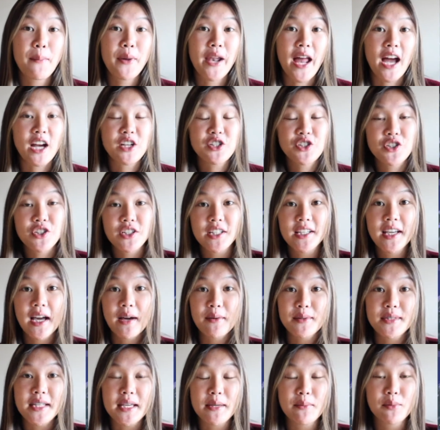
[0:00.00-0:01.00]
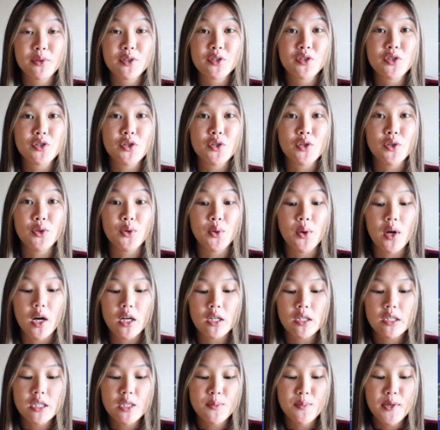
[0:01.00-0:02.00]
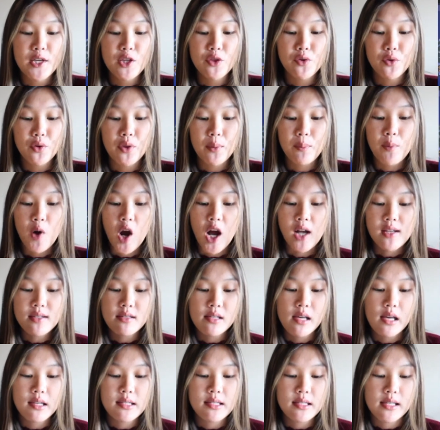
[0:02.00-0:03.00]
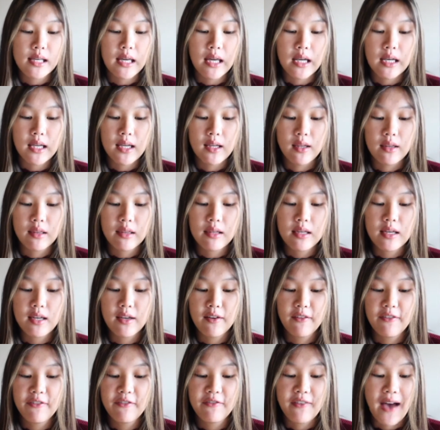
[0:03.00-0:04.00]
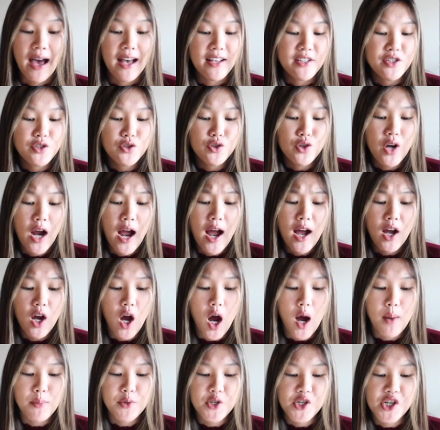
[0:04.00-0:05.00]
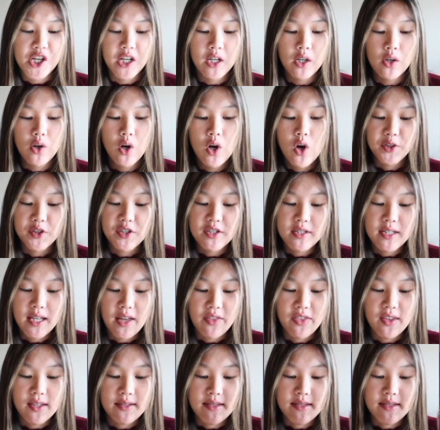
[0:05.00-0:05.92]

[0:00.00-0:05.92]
but actually I was able to speed through the process getting the fast track option. You just get this